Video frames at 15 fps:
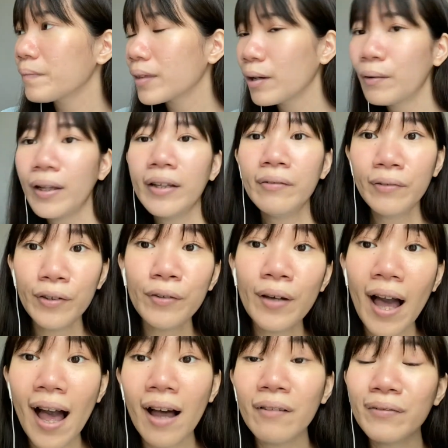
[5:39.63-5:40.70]
well, if you
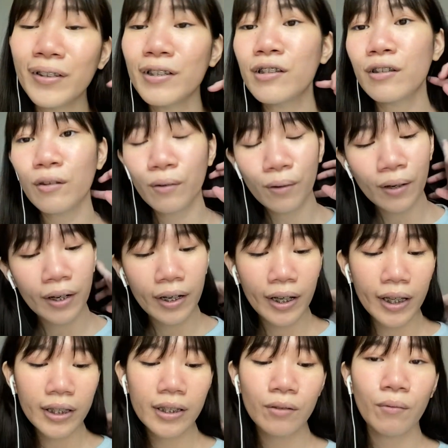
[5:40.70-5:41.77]
have the store,
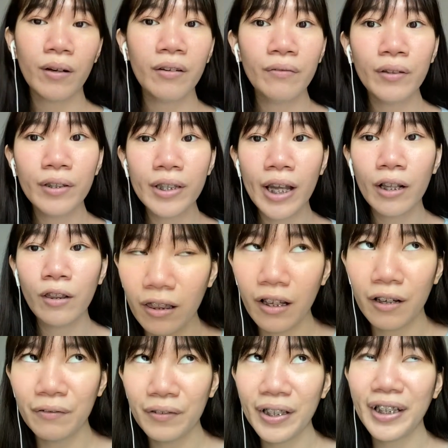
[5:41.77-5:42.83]
it's one of those like
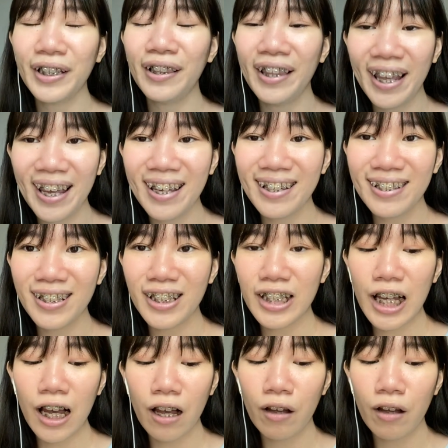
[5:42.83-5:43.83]
lovely lace